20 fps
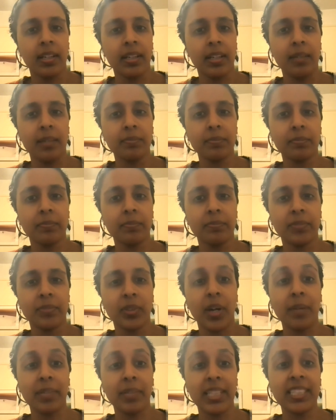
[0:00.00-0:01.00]
um,
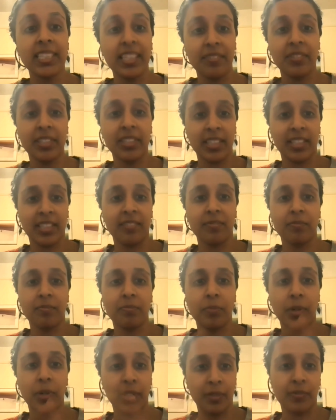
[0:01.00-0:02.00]
so i can definitely
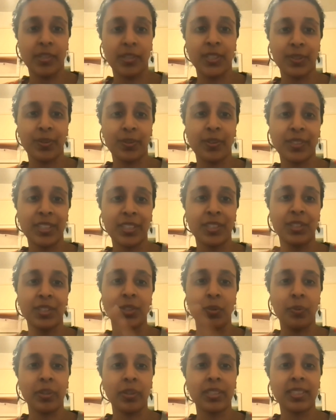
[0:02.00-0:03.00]
put a resource i just
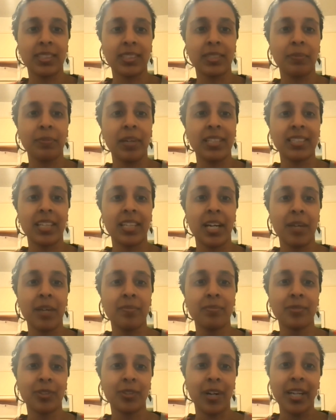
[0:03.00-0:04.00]
don't want to spend
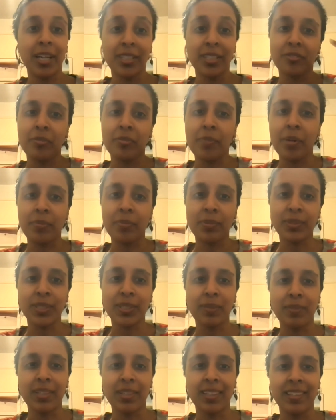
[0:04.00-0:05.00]
time trying to remember
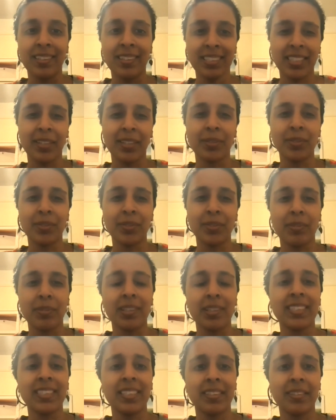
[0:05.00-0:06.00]
something and then tell you something
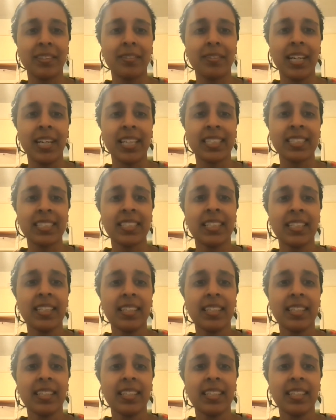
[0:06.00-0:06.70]
that's incorrect